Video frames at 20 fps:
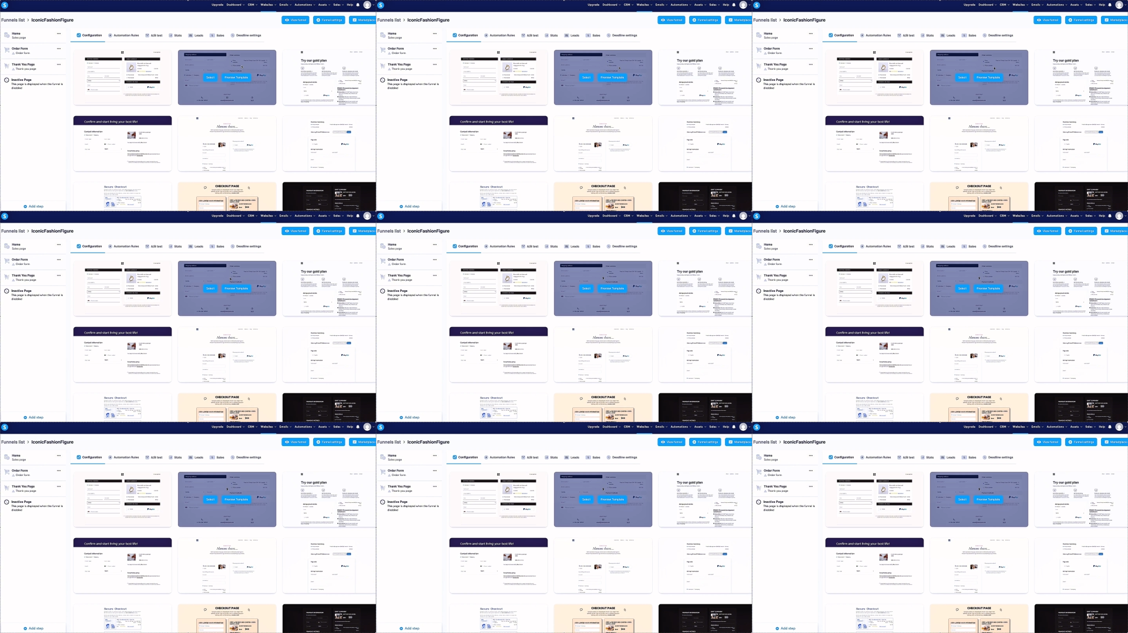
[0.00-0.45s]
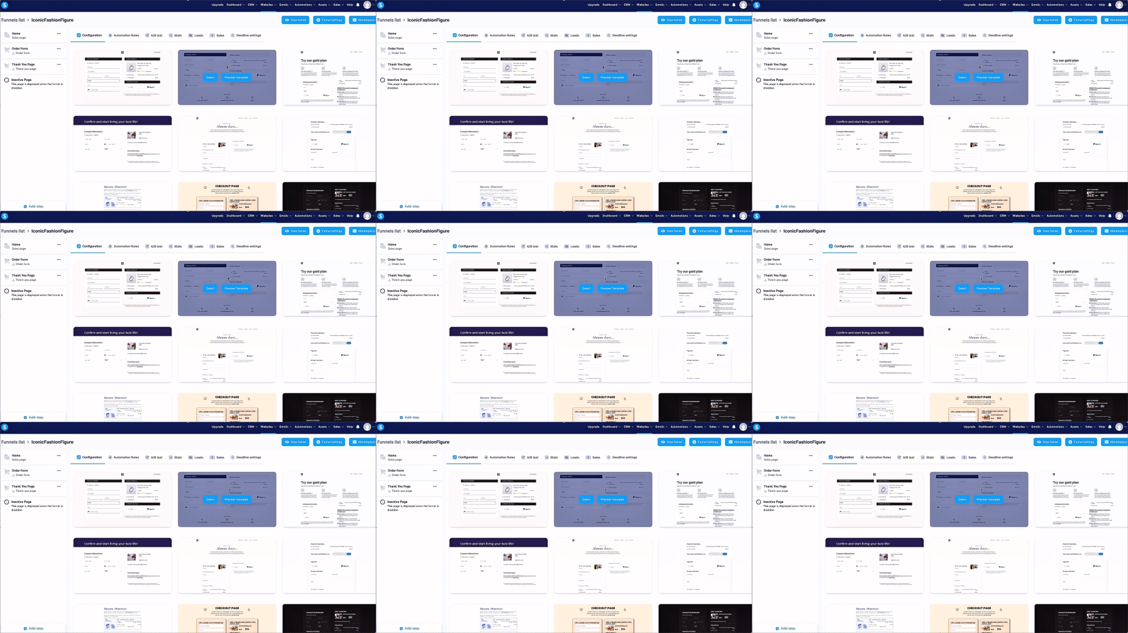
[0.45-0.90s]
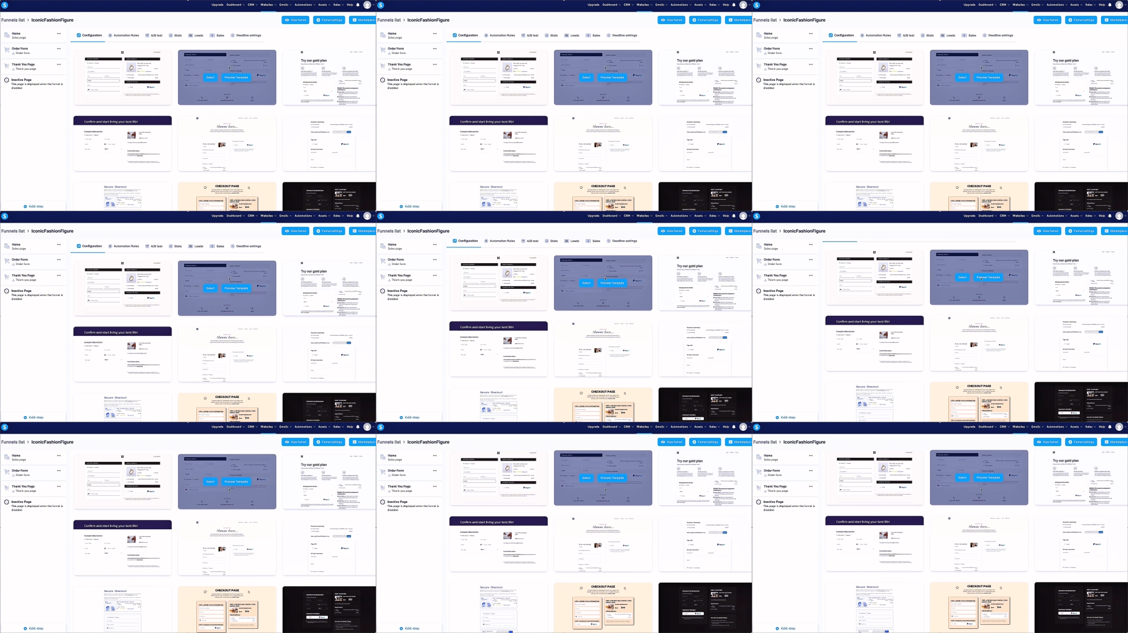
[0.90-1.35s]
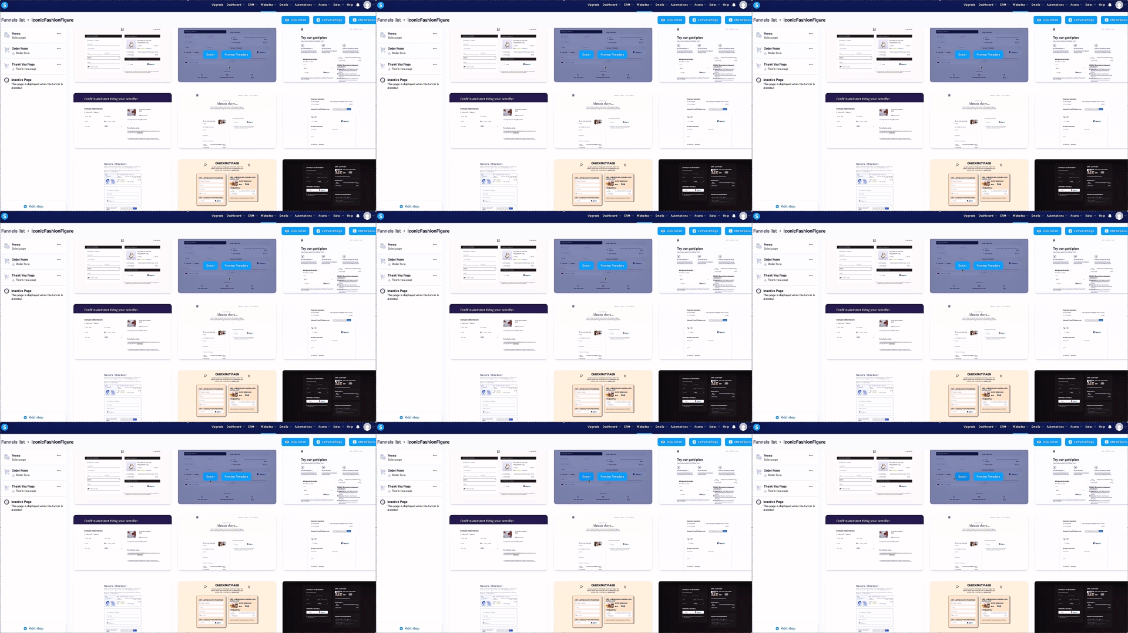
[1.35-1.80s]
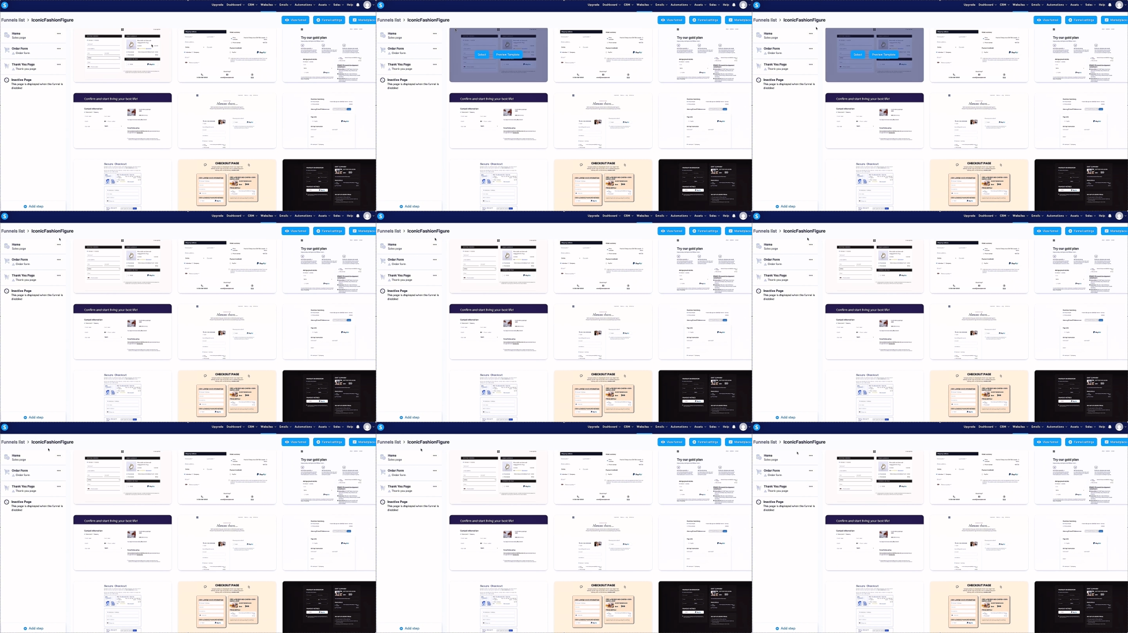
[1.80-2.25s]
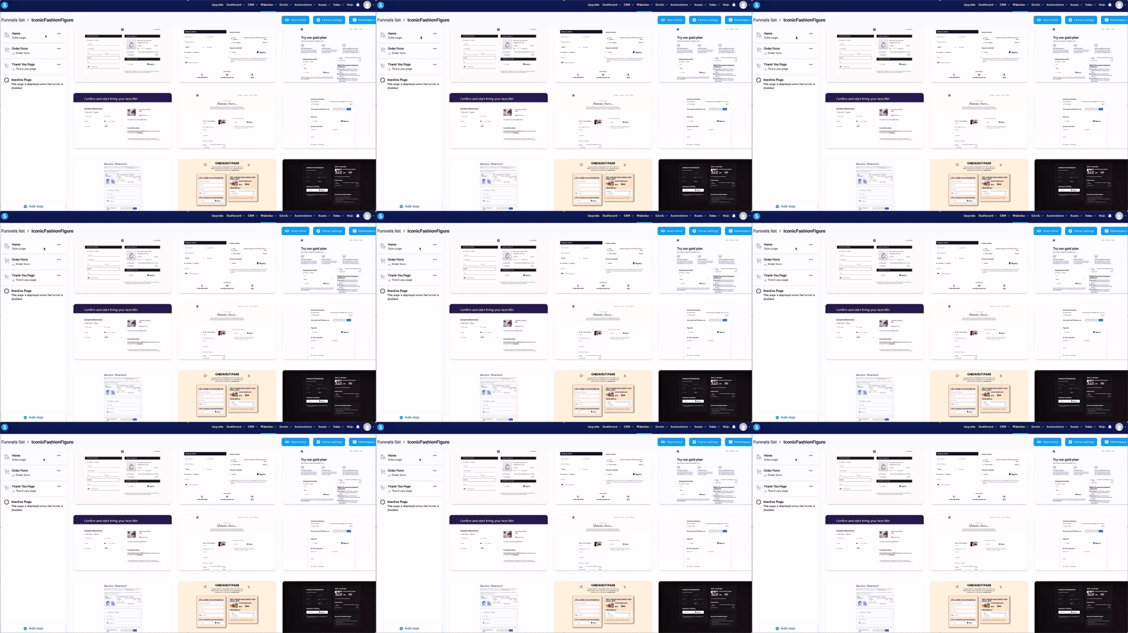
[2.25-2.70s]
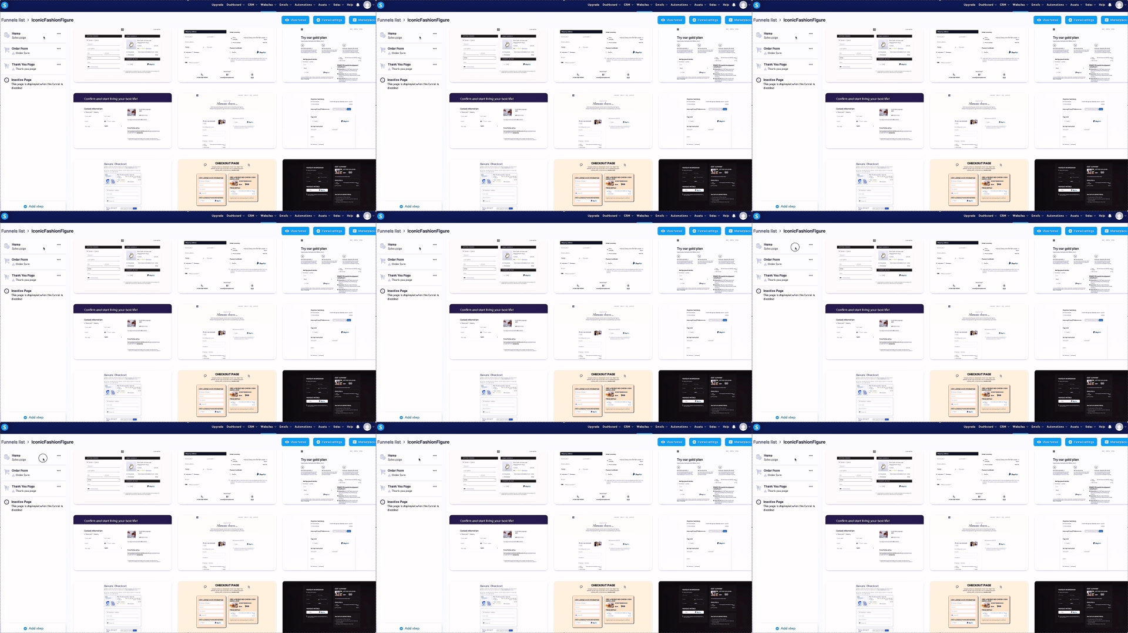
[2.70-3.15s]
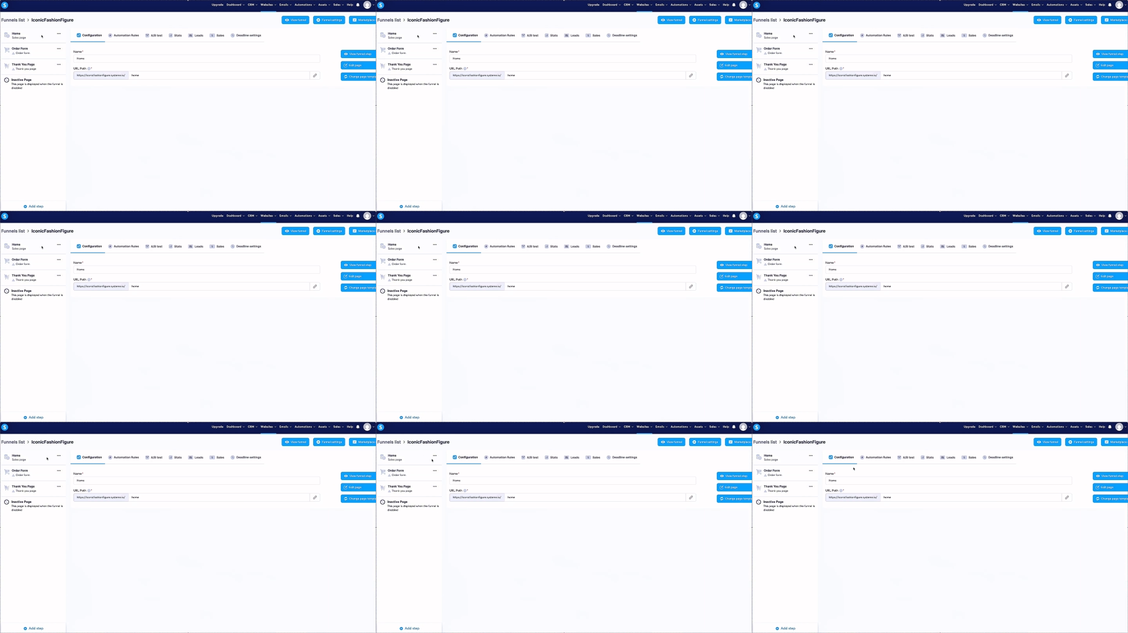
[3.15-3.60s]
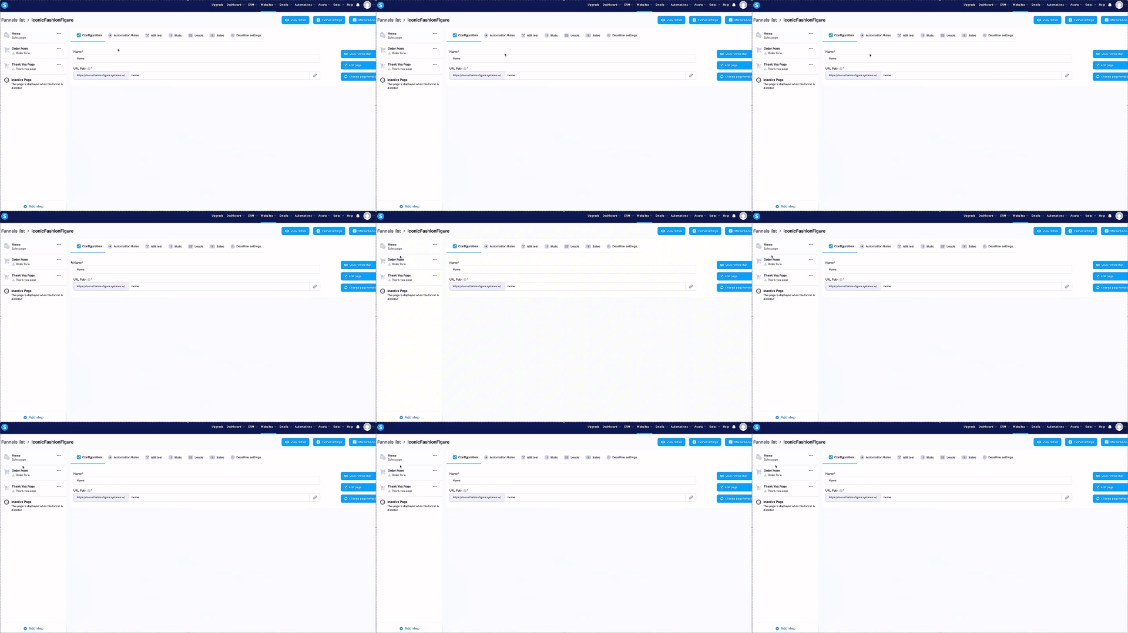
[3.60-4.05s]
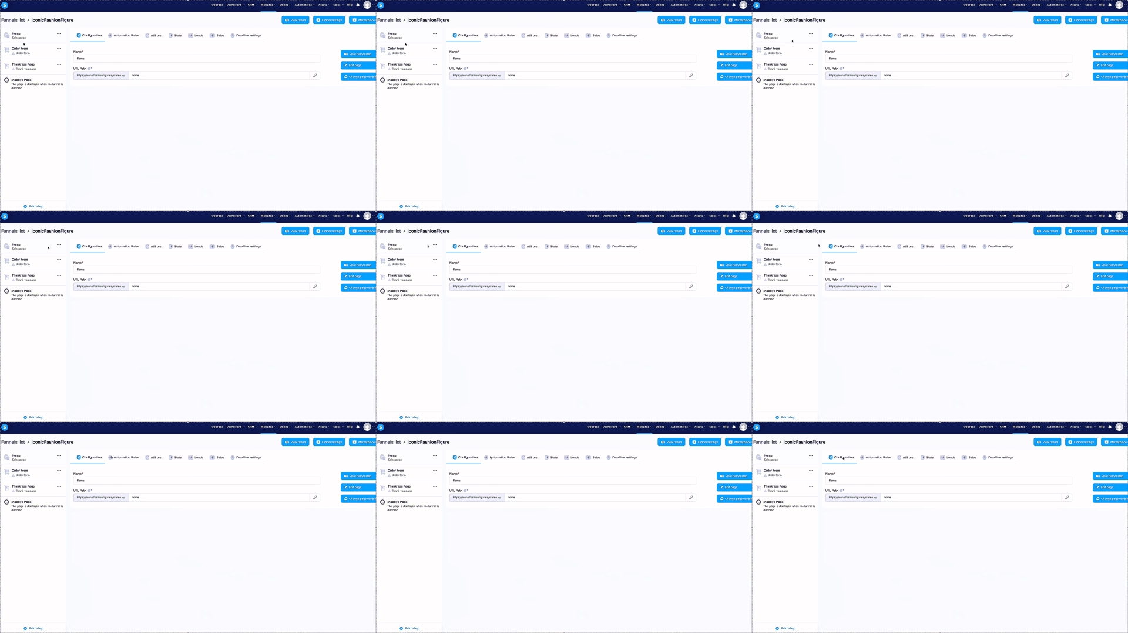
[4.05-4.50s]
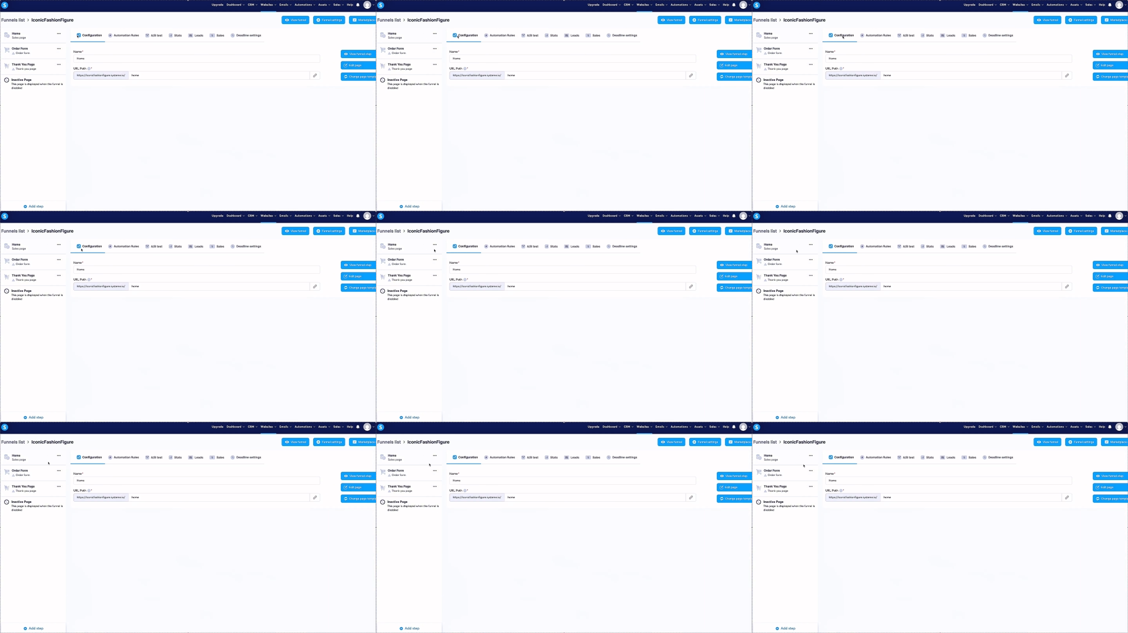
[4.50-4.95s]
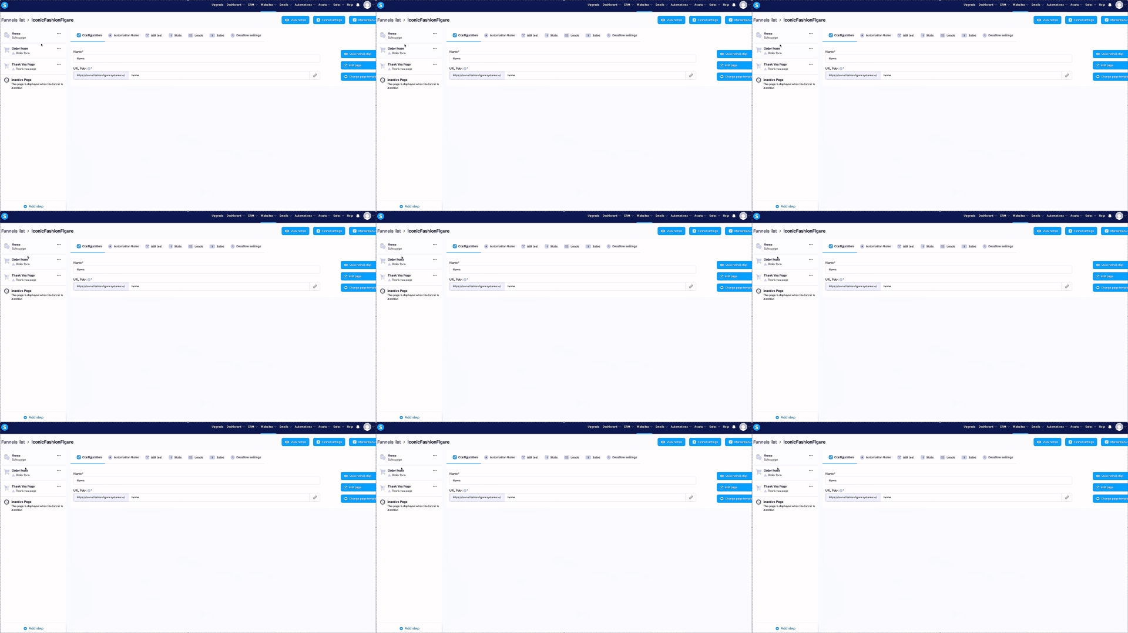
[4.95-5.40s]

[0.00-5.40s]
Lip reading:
Nobody's mouth can be seen.